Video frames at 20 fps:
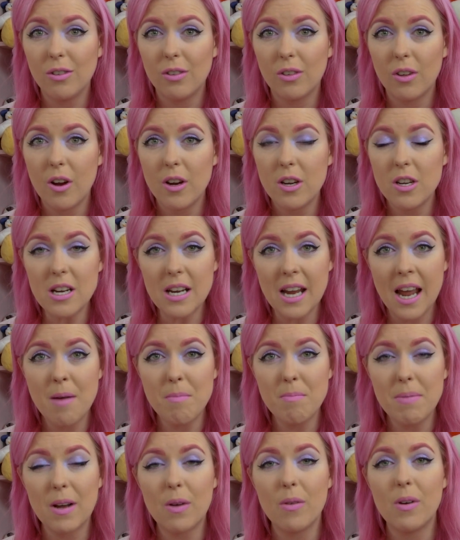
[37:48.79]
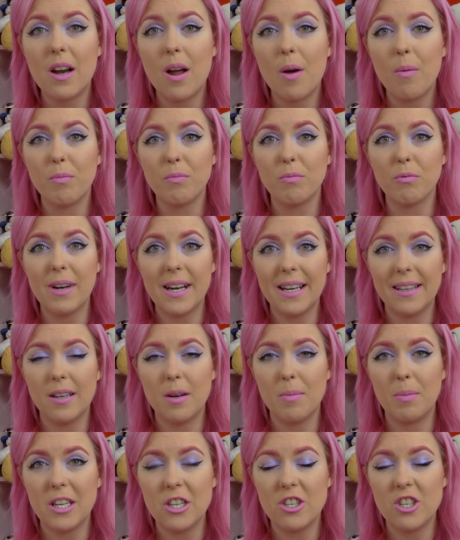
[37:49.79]
so you can pick one up
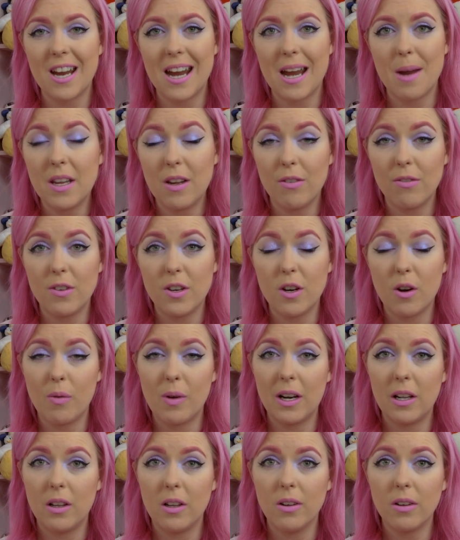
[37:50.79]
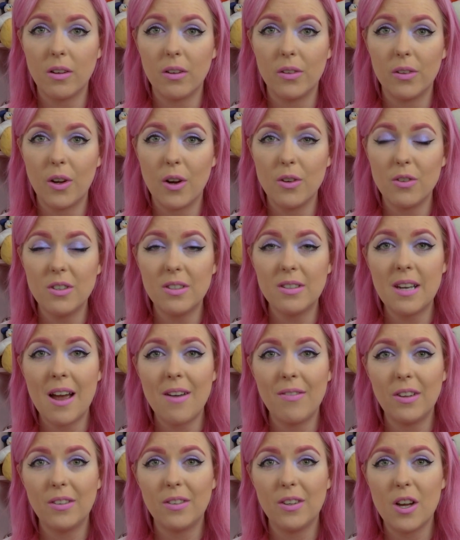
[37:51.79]
reasonably cheap if you know where to look. So just
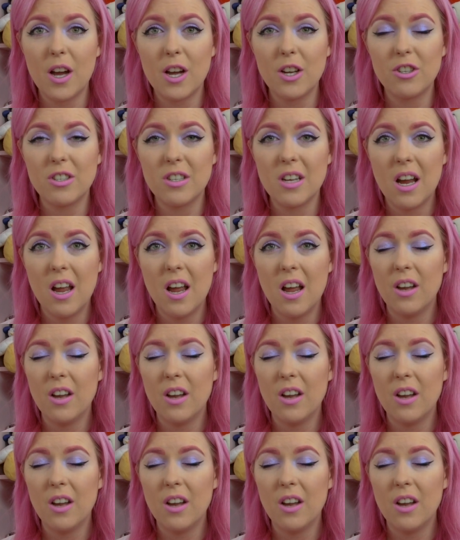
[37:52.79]
have a search.